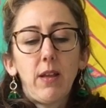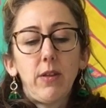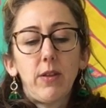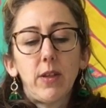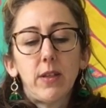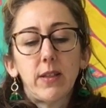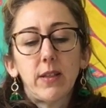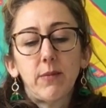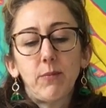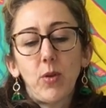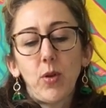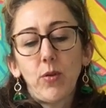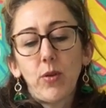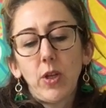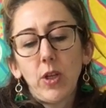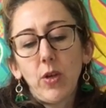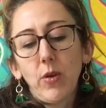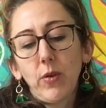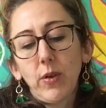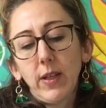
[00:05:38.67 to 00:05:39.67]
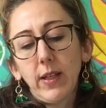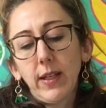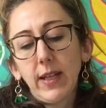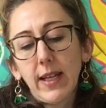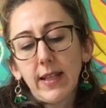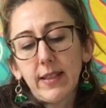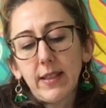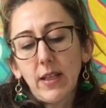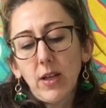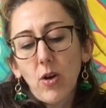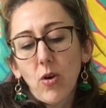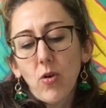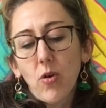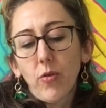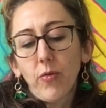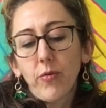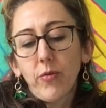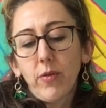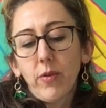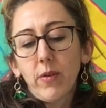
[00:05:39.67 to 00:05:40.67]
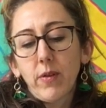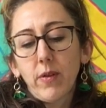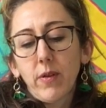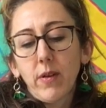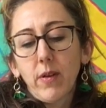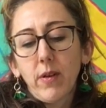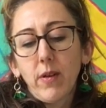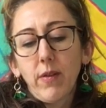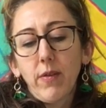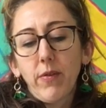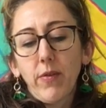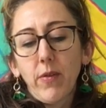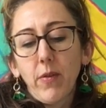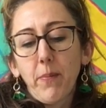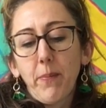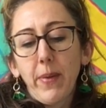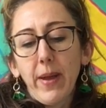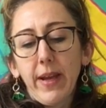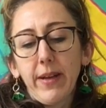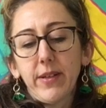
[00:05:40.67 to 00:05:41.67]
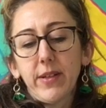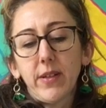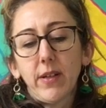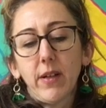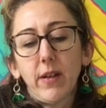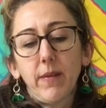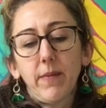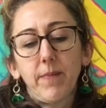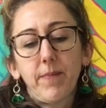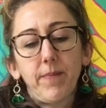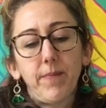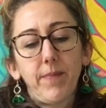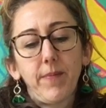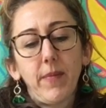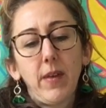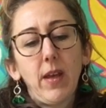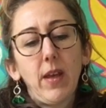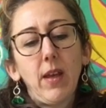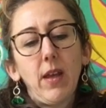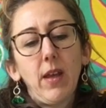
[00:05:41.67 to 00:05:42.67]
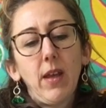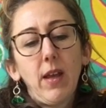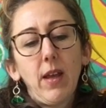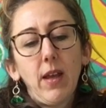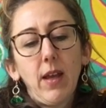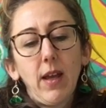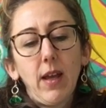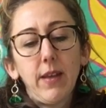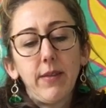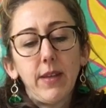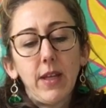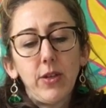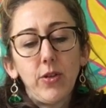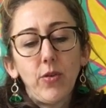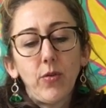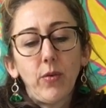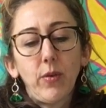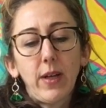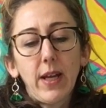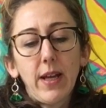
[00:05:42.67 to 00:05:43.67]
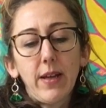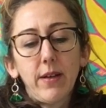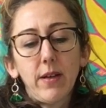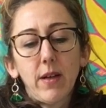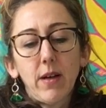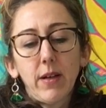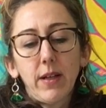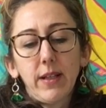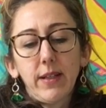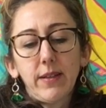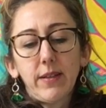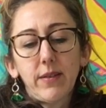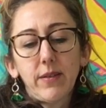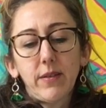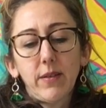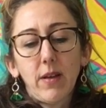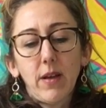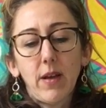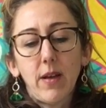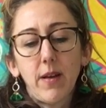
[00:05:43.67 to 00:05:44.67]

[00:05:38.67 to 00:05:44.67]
The smoother you can get it on, the better. And then you'll get nice